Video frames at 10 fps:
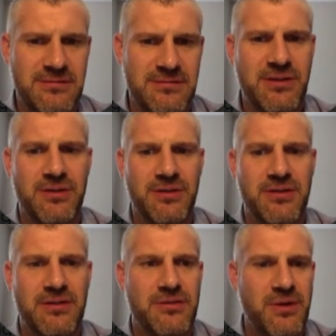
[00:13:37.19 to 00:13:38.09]
Good
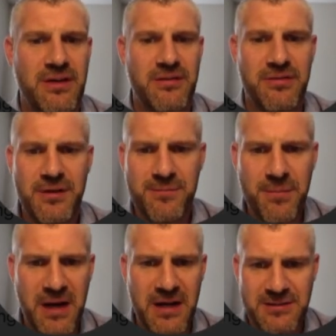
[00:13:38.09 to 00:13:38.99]
grief. You
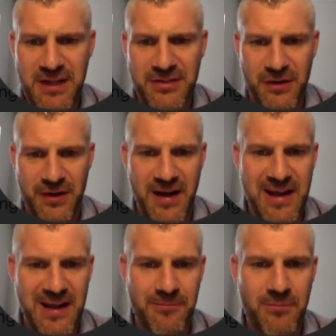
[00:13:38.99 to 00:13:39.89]
possibly get their
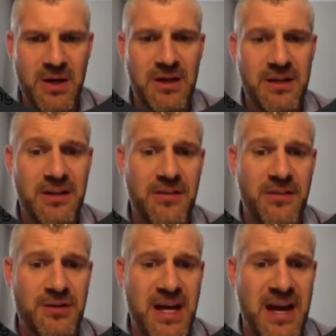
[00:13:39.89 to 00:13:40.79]
name and
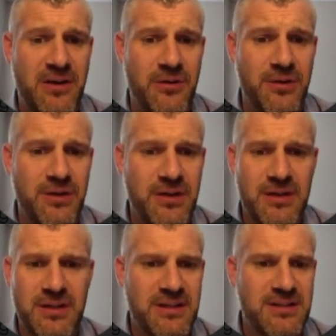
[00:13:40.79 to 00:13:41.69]
their town.
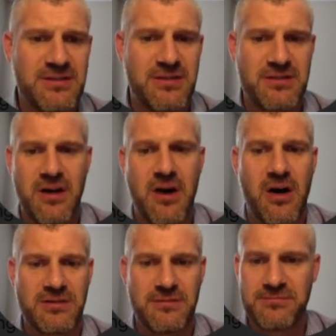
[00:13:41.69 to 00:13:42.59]
It's just
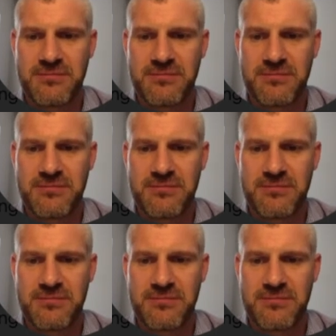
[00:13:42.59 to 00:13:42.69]
awesome.